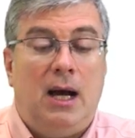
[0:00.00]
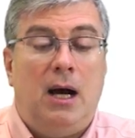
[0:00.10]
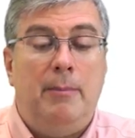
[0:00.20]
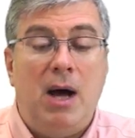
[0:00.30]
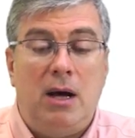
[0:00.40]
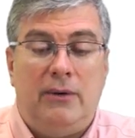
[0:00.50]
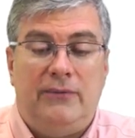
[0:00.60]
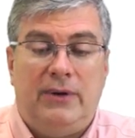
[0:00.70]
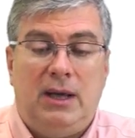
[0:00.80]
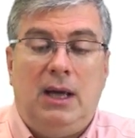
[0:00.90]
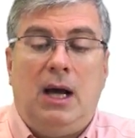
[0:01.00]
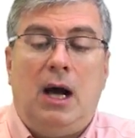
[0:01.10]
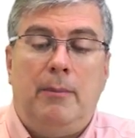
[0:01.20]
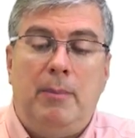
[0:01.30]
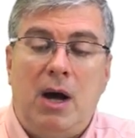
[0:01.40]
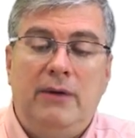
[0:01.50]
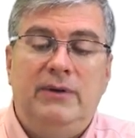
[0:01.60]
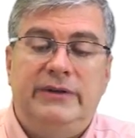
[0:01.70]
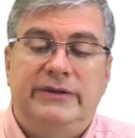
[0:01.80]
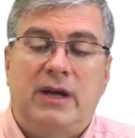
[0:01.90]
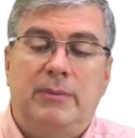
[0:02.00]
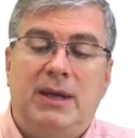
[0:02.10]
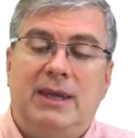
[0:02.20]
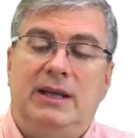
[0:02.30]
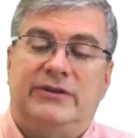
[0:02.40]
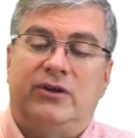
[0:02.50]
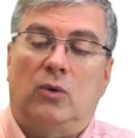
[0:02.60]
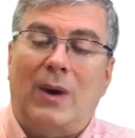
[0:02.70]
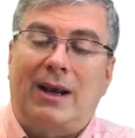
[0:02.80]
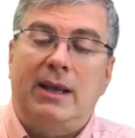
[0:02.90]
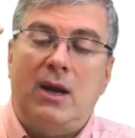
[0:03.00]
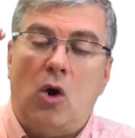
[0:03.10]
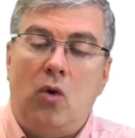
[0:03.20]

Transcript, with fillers: Above Above is something that is directly